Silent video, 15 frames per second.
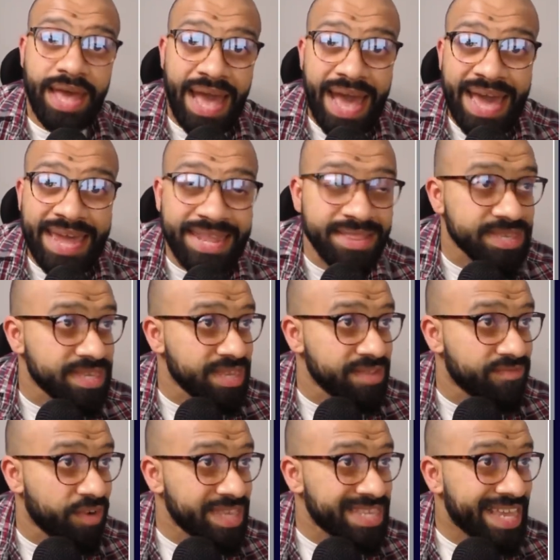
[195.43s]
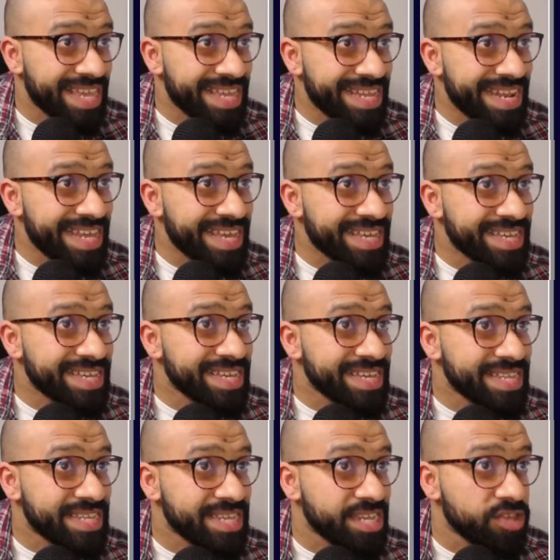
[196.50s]
add in the seed phrase, click
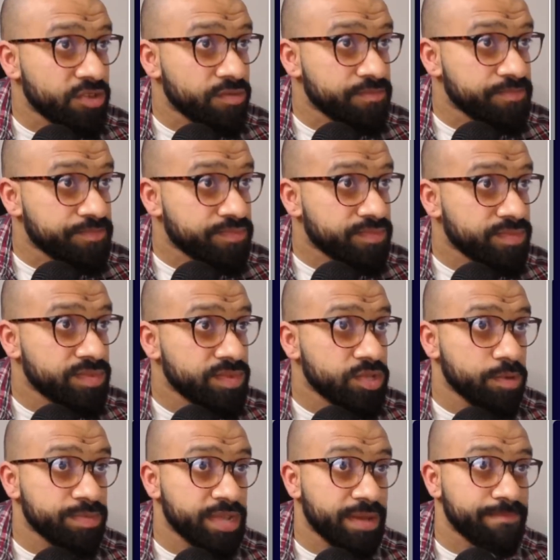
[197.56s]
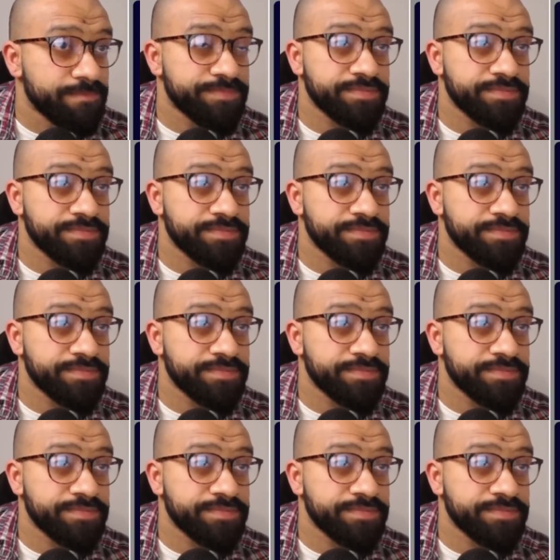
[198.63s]
continue. Job done.